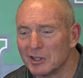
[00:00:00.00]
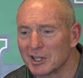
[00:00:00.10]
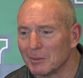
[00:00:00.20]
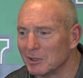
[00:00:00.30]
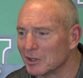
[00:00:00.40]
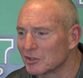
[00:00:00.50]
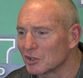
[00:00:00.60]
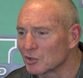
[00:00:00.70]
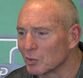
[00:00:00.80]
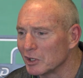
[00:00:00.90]
anytime you get in a
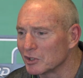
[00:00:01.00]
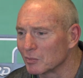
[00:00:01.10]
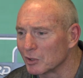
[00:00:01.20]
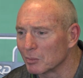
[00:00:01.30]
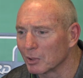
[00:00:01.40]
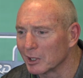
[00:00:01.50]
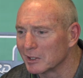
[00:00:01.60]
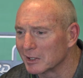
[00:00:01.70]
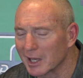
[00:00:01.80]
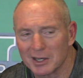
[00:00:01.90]
situation where you're
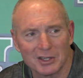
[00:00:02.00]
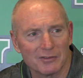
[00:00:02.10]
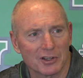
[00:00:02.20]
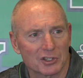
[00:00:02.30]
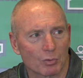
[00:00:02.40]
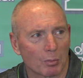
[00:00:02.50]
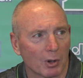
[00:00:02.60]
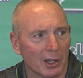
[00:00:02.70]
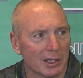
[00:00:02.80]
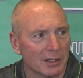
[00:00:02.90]
playing the kind of defense that we're
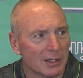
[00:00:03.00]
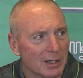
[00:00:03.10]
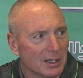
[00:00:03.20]
playing,